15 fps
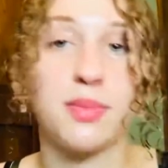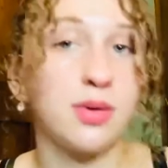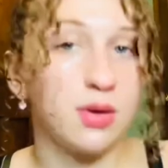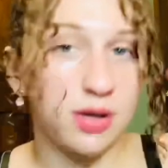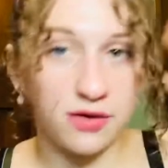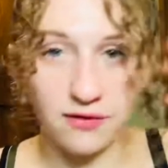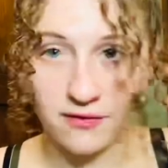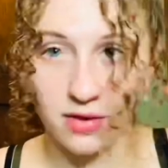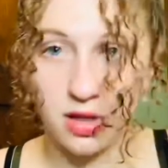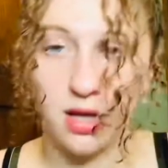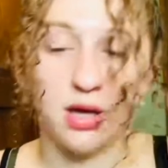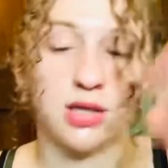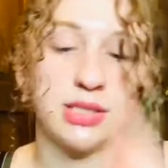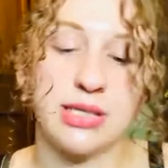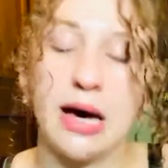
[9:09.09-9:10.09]
You can even lay a
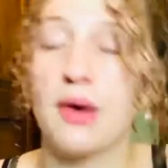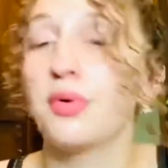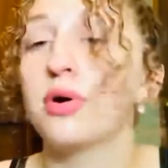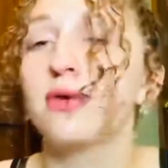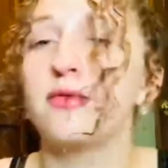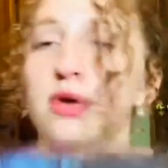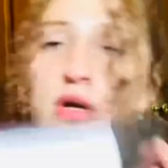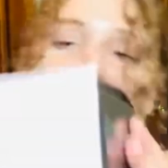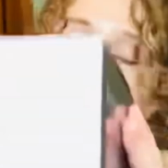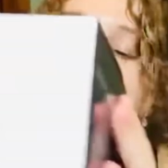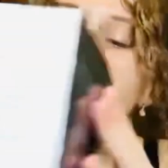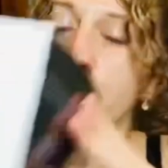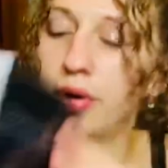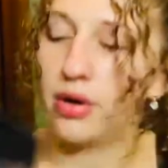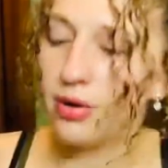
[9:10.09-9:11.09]
towel over if you
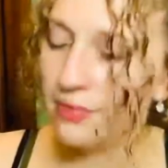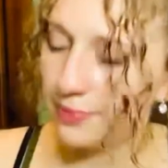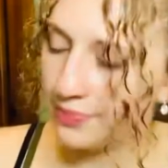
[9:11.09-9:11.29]
want.